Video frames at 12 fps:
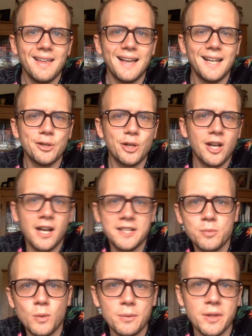Hello
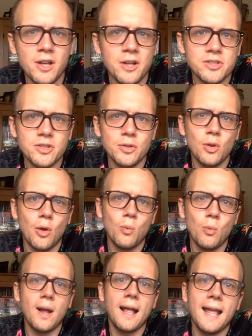guys, well with Arsenal
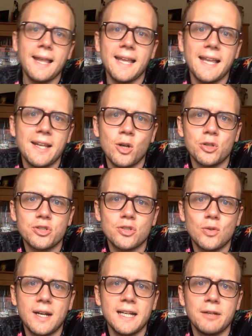away in
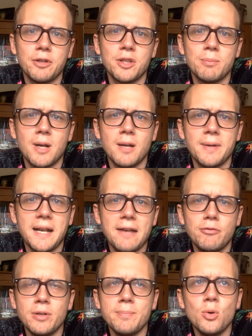Australia at the moment,
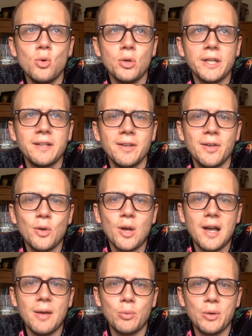every morning
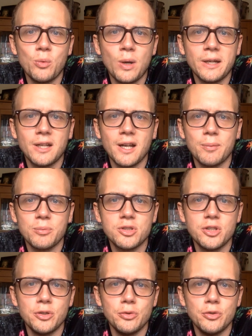we wake up
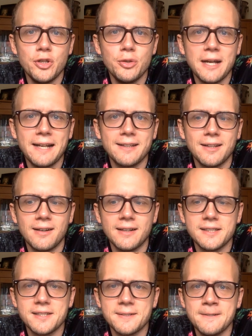to new
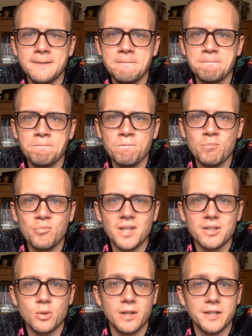headlines.
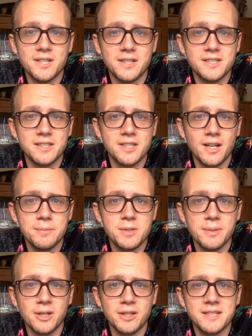Quite an exciting time
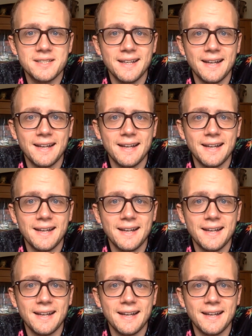to be honest.